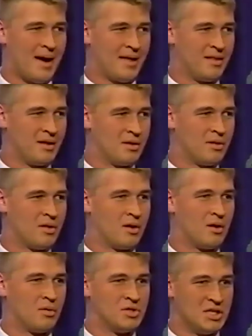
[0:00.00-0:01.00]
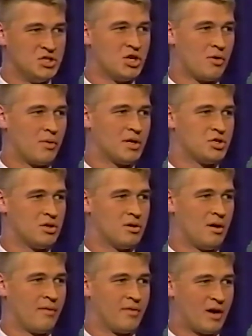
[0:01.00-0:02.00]
by the
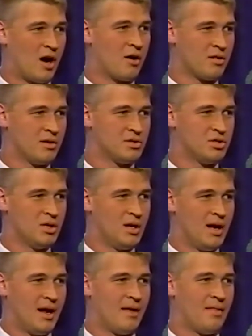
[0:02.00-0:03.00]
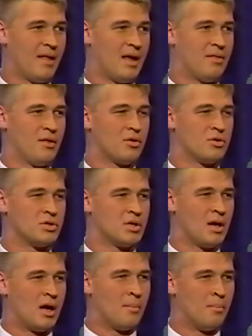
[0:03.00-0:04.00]
degeneration of the cartilage, and then
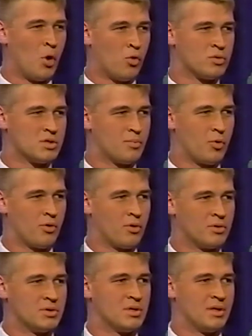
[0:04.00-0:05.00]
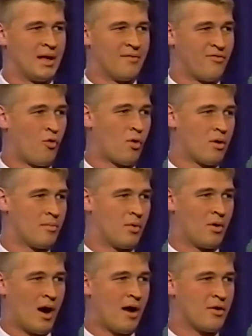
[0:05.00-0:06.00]
there's bone spurs that form,
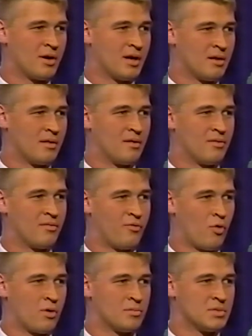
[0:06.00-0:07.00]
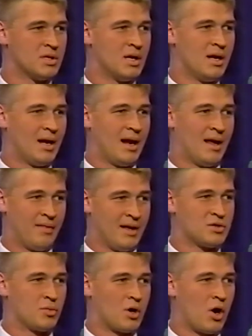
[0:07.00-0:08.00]
or hardening that forms, and
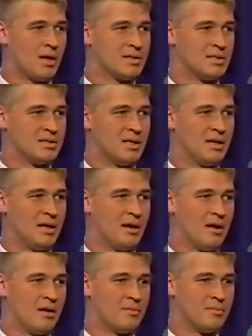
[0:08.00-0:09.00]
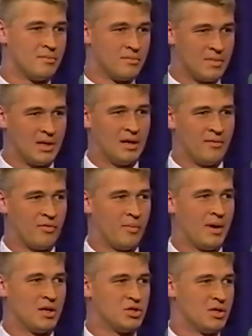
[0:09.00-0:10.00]
that's what causes the
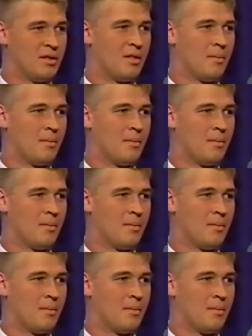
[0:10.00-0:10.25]
inflammation.